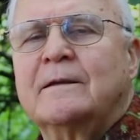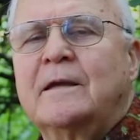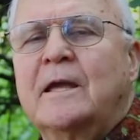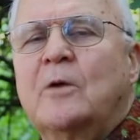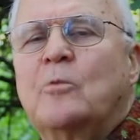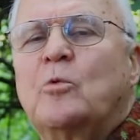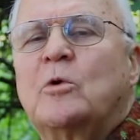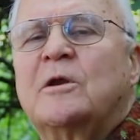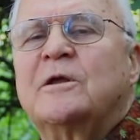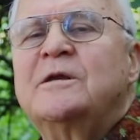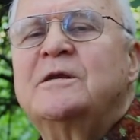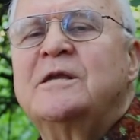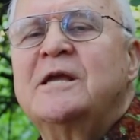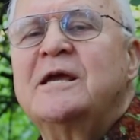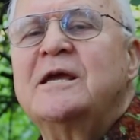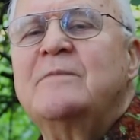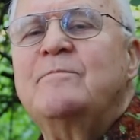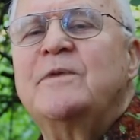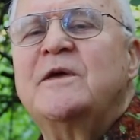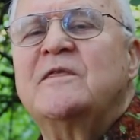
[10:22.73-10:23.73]
It will
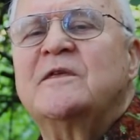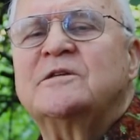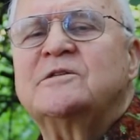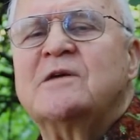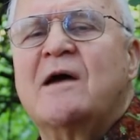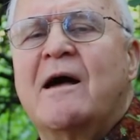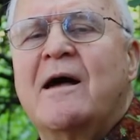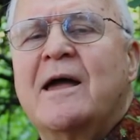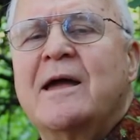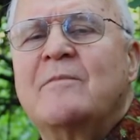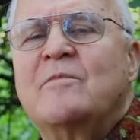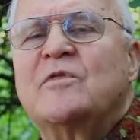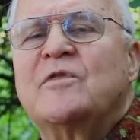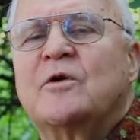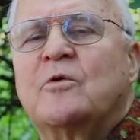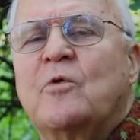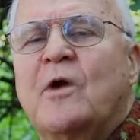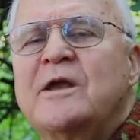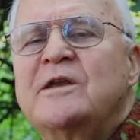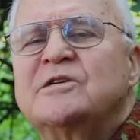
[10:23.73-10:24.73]
indeed be the time of the
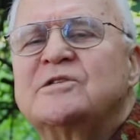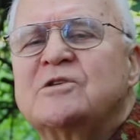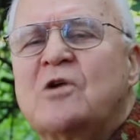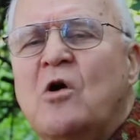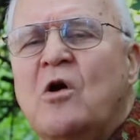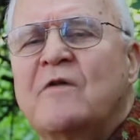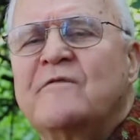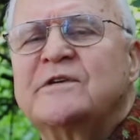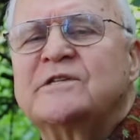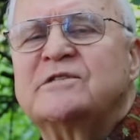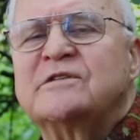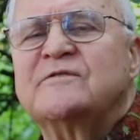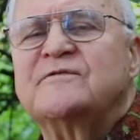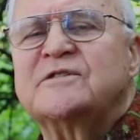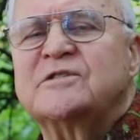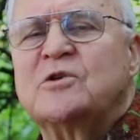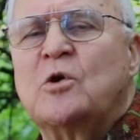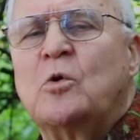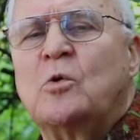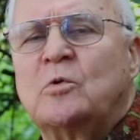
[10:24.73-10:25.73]
greatest harvest of
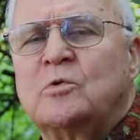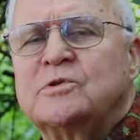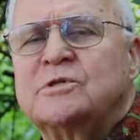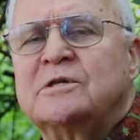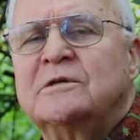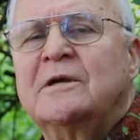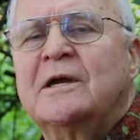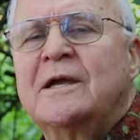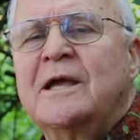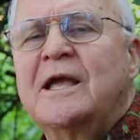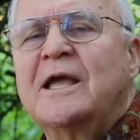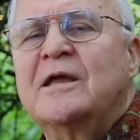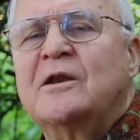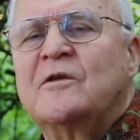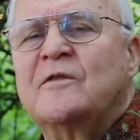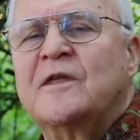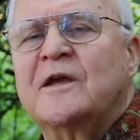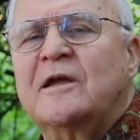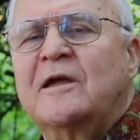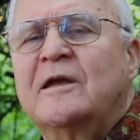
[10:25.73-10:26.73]
souls
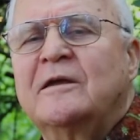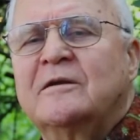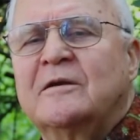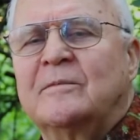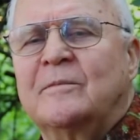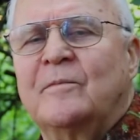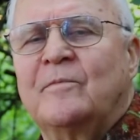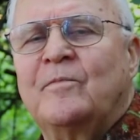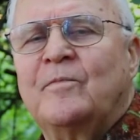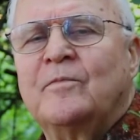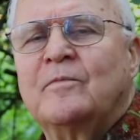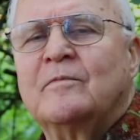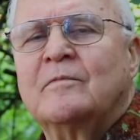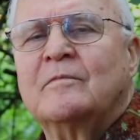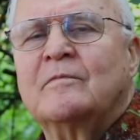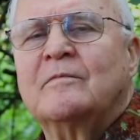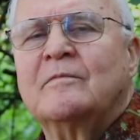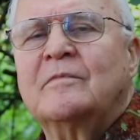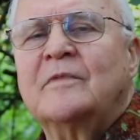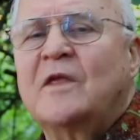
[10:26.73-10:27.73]
into the kingdom
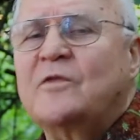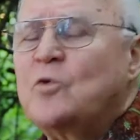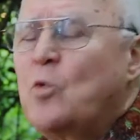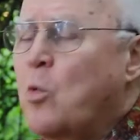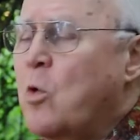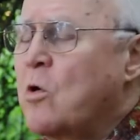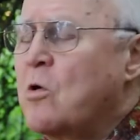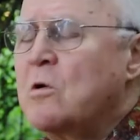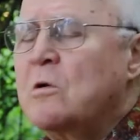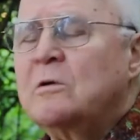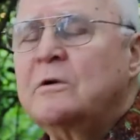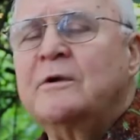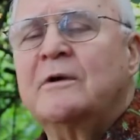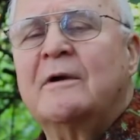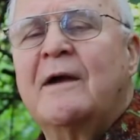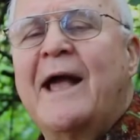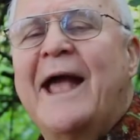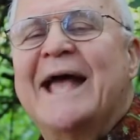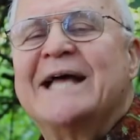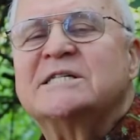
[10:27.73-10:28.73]
that the world
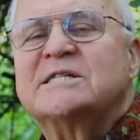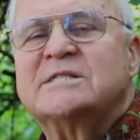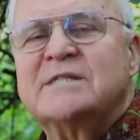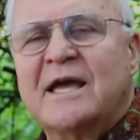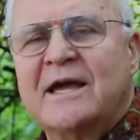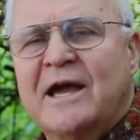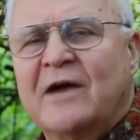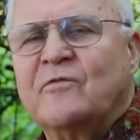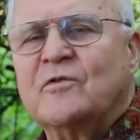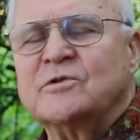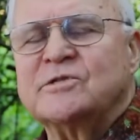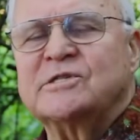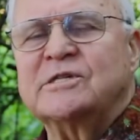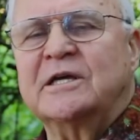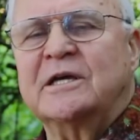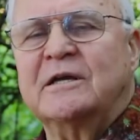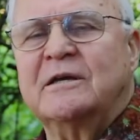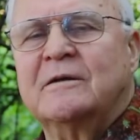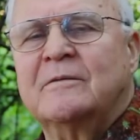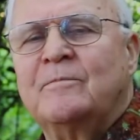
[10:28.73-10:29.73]
has ever
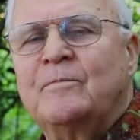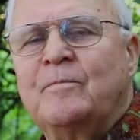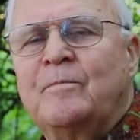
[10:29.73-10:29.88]
seen.